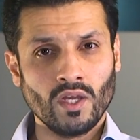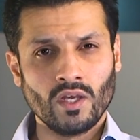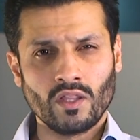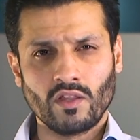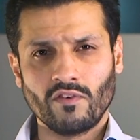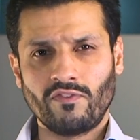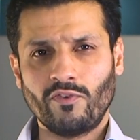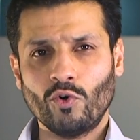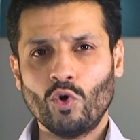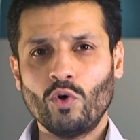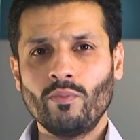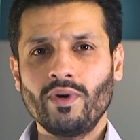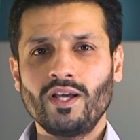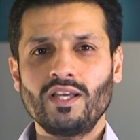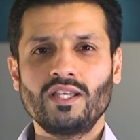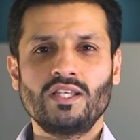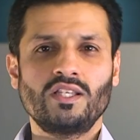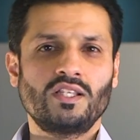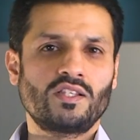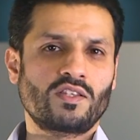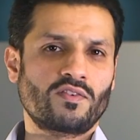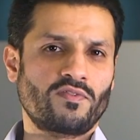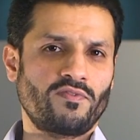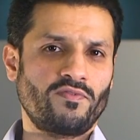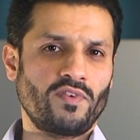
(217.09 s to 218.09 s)
The former
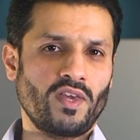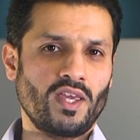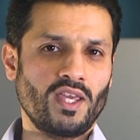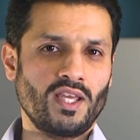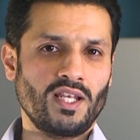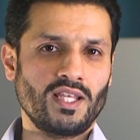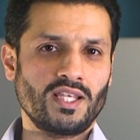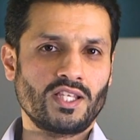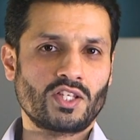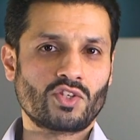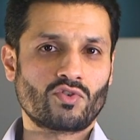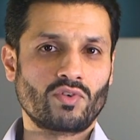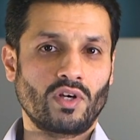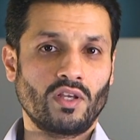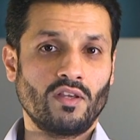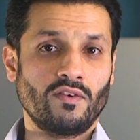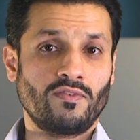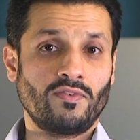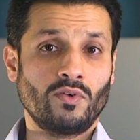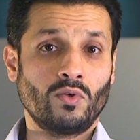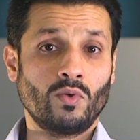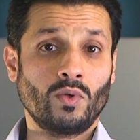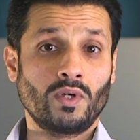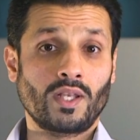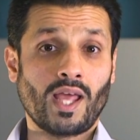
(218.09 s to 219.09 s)
is fairly
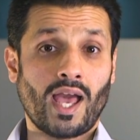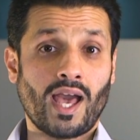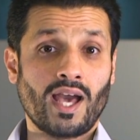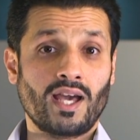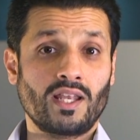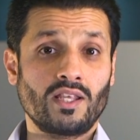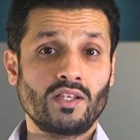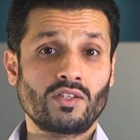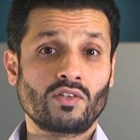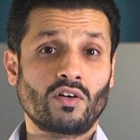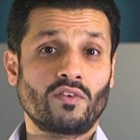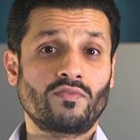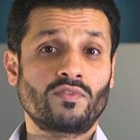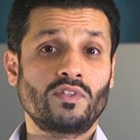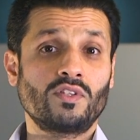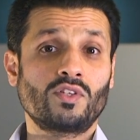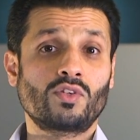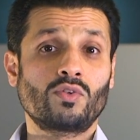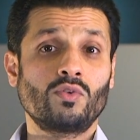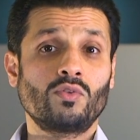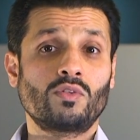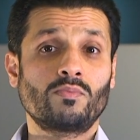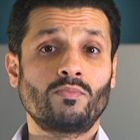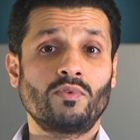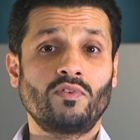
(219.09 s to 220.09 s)
straightforward and is often
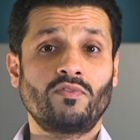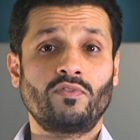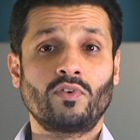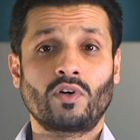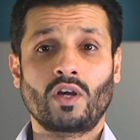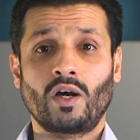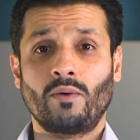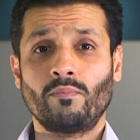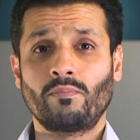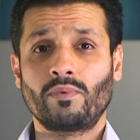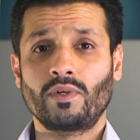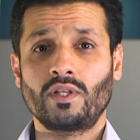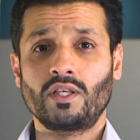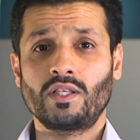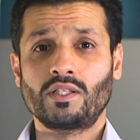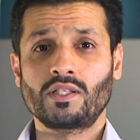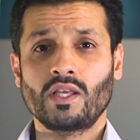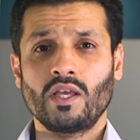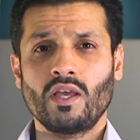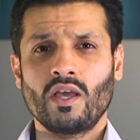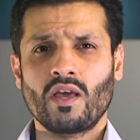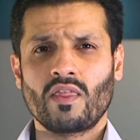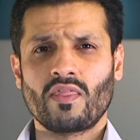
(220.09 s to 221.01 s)
suitable for companies